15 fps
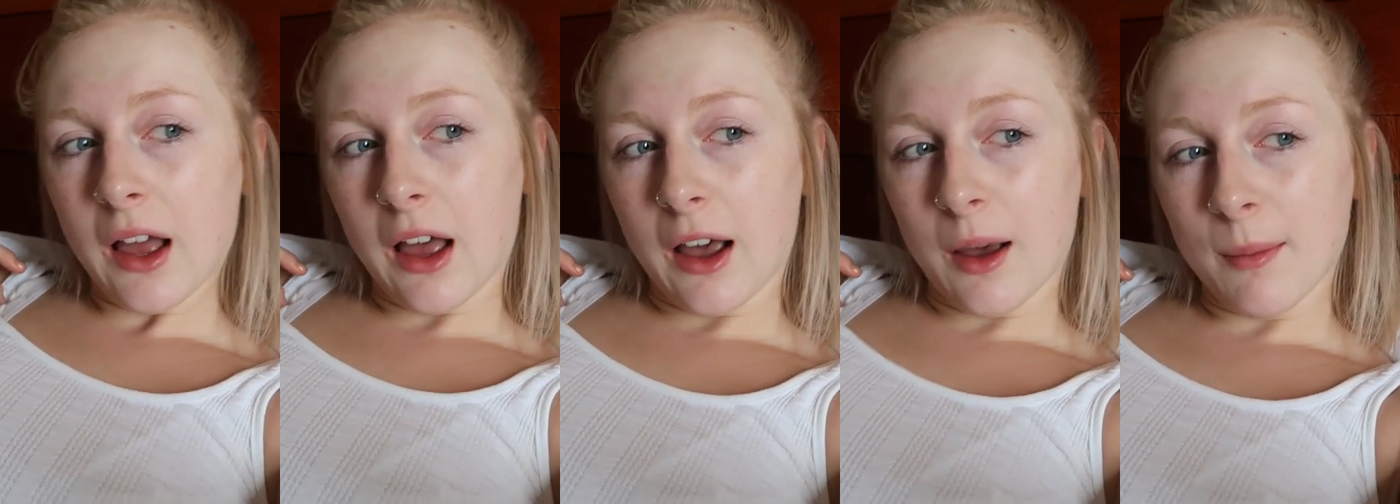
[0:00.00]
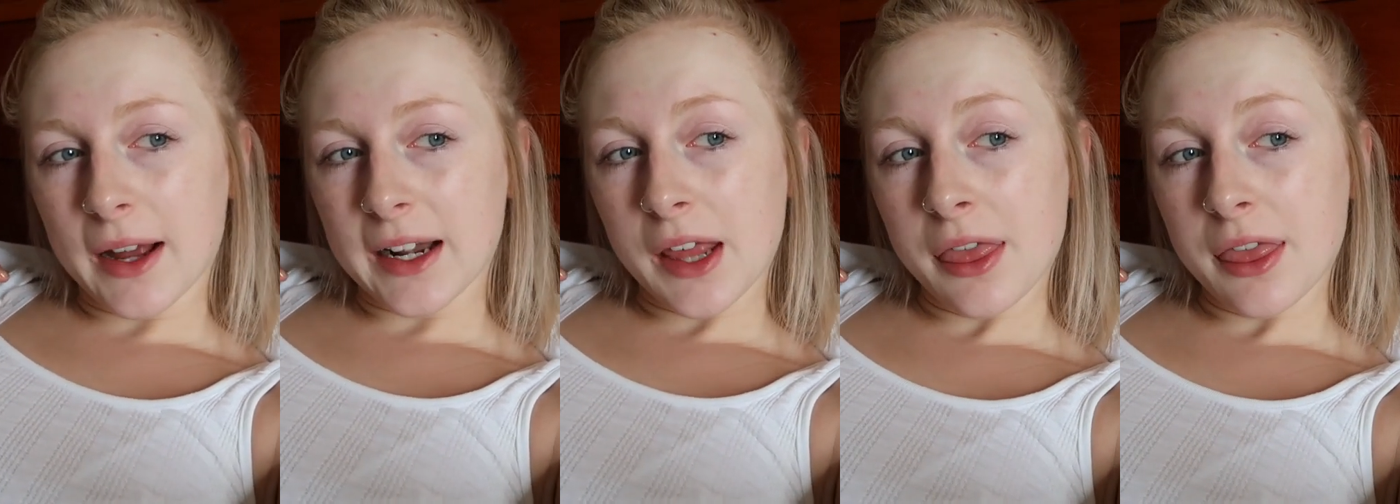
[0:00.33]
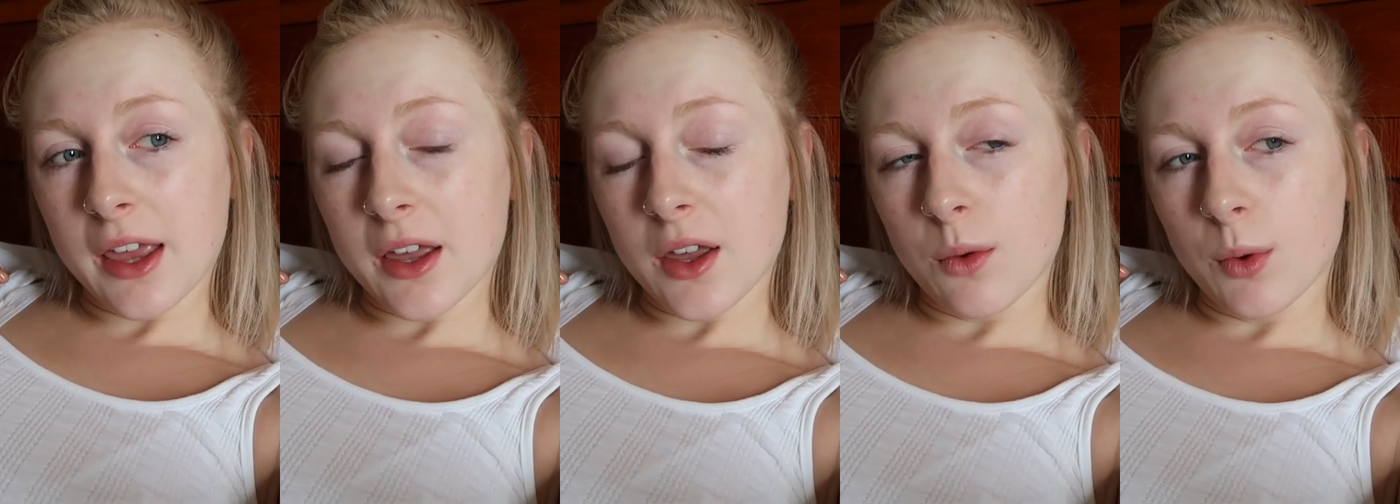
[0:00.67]
Um, and I
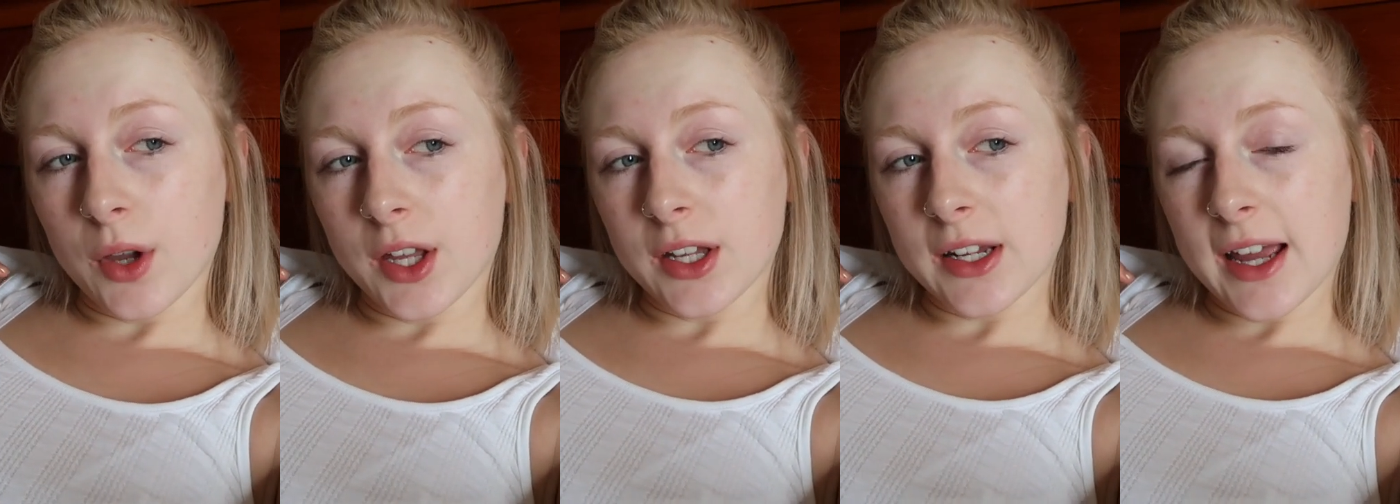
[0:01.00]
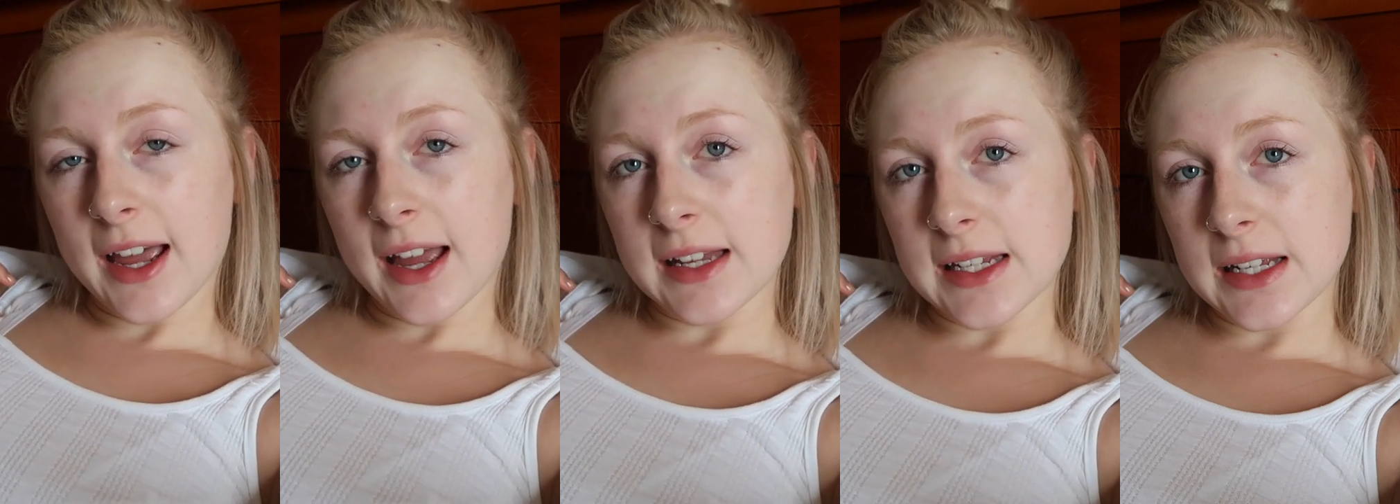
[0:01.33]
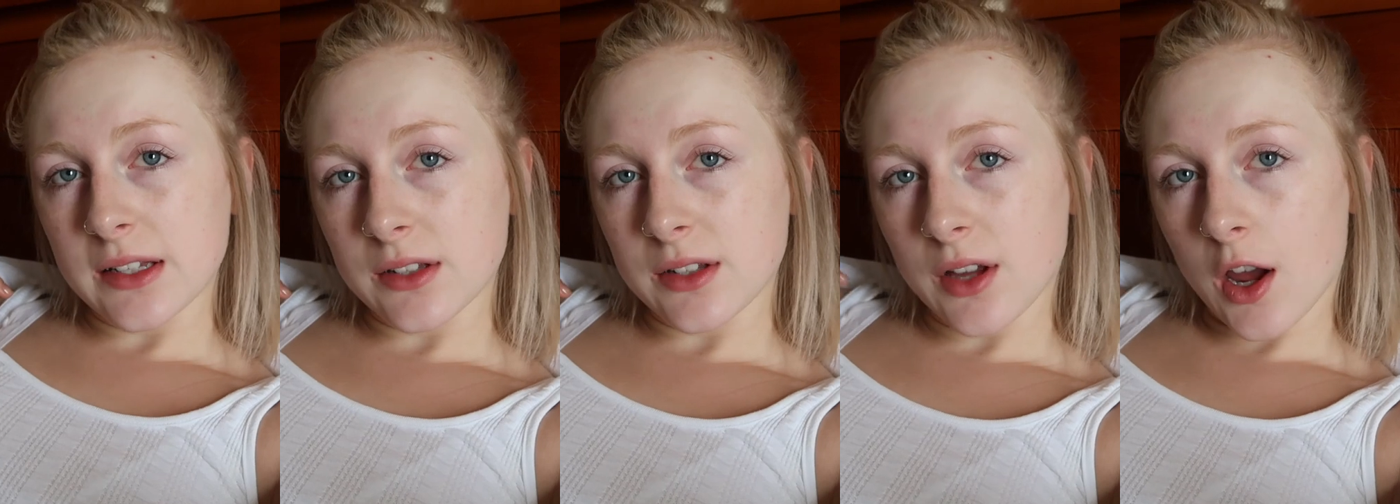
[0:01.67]
think we're going to head
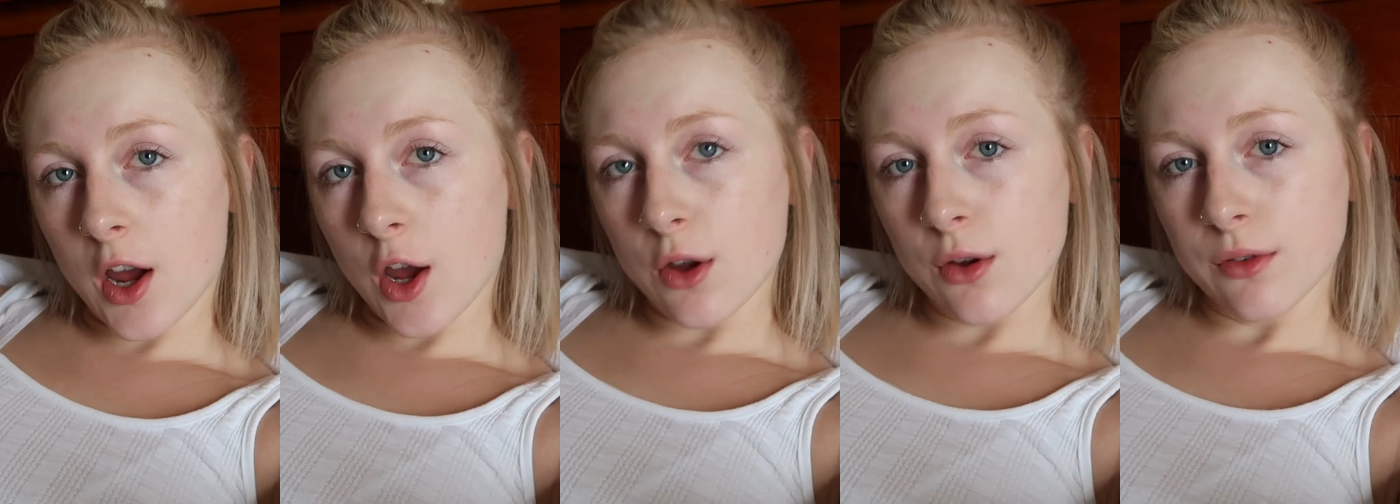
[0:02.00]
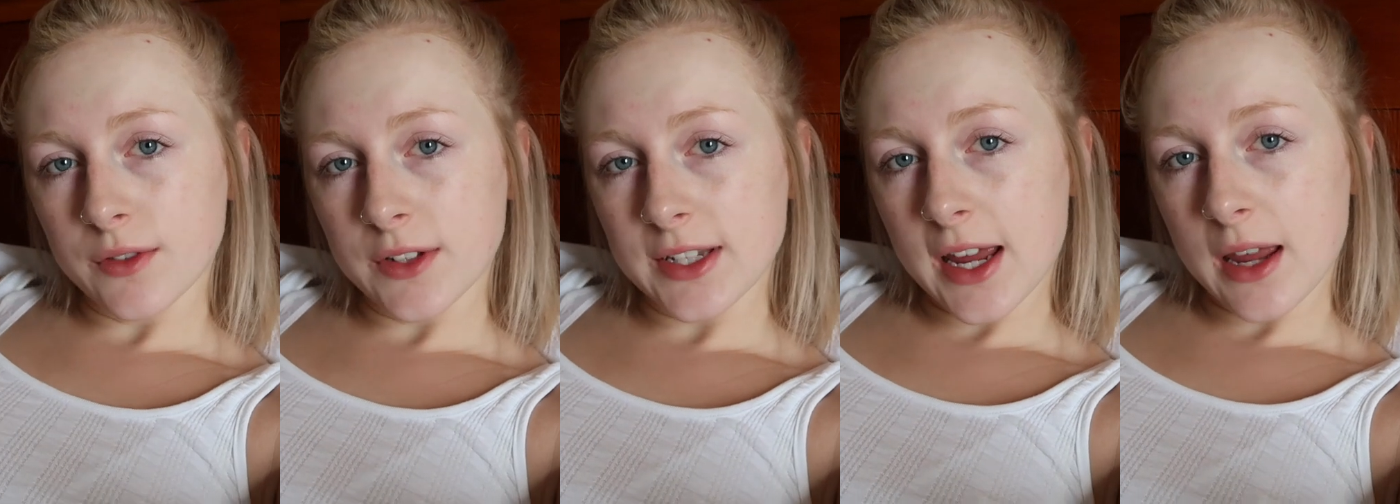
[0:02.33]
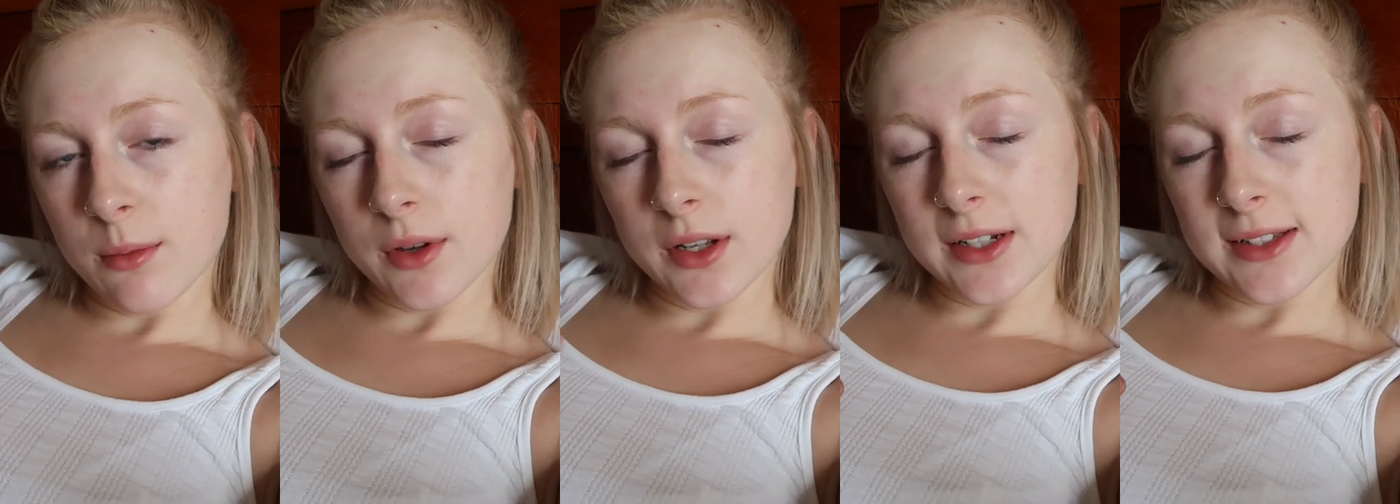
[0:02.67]
into Hove
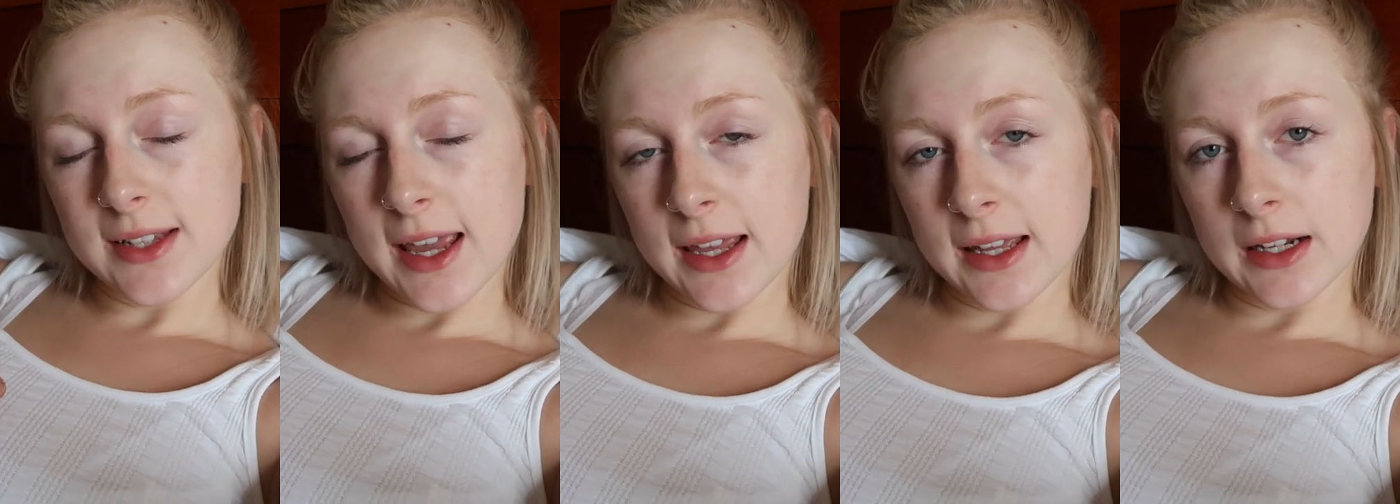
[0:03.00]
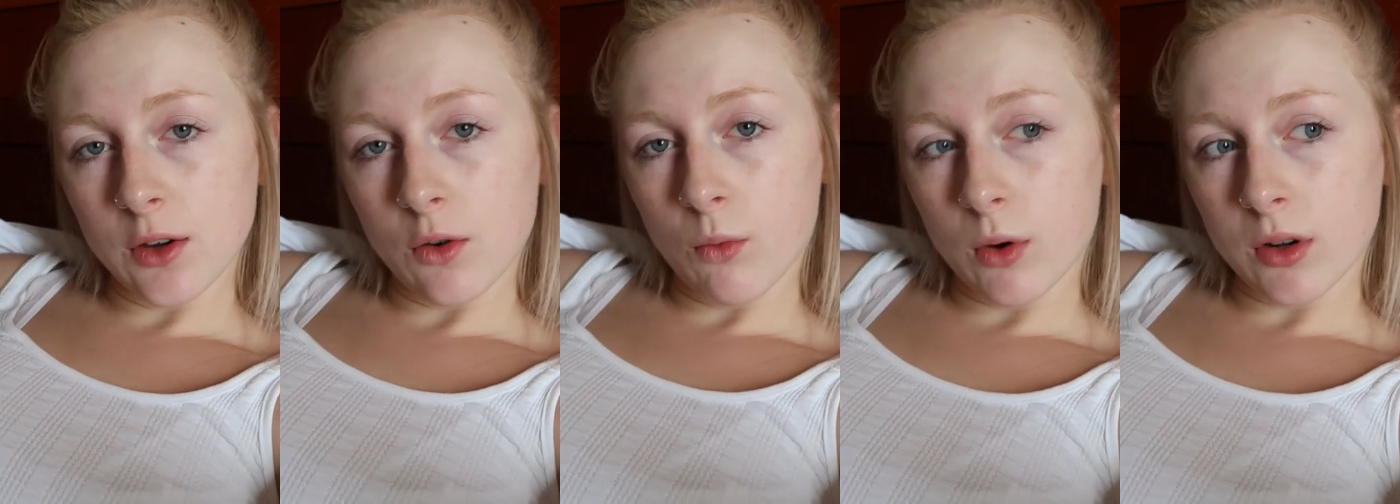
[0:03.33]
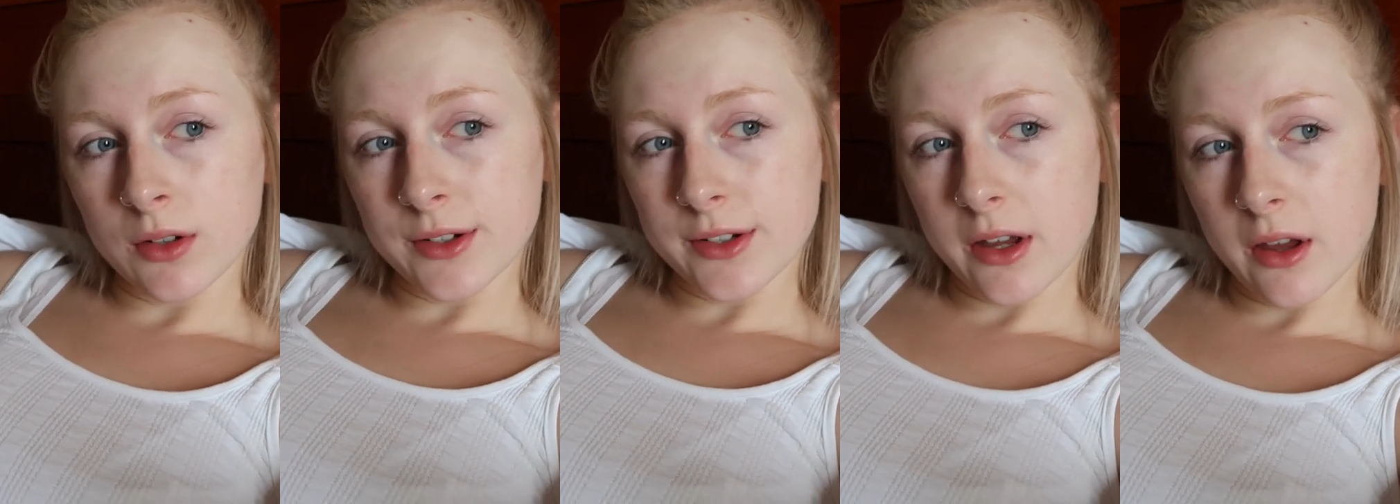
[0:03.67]
today. We're going to take a little
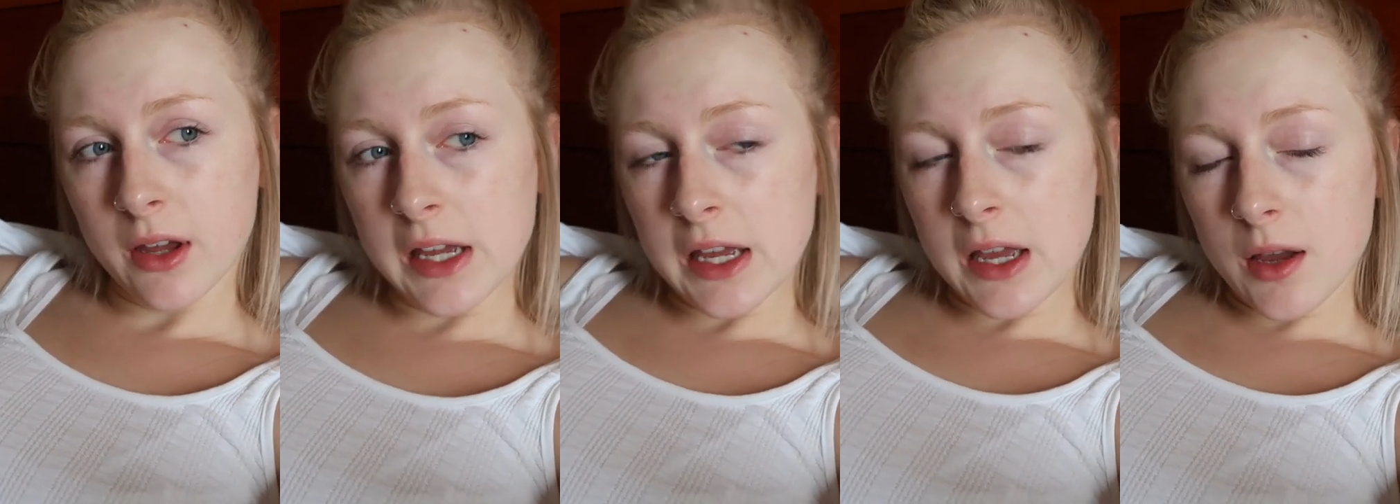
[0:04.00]
wander.